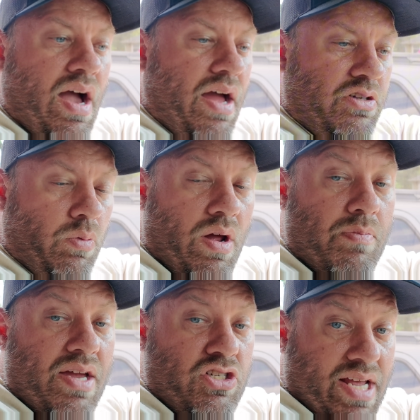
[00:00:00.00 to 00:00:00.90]
I do run
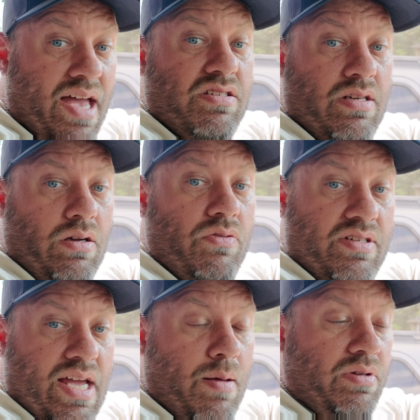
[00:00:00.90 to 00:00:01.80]
Meshtastic on the
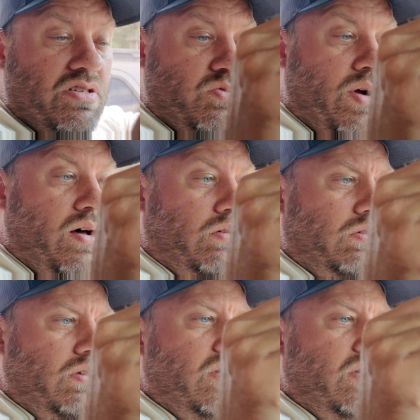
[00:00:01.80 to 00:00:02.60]
tablet as well.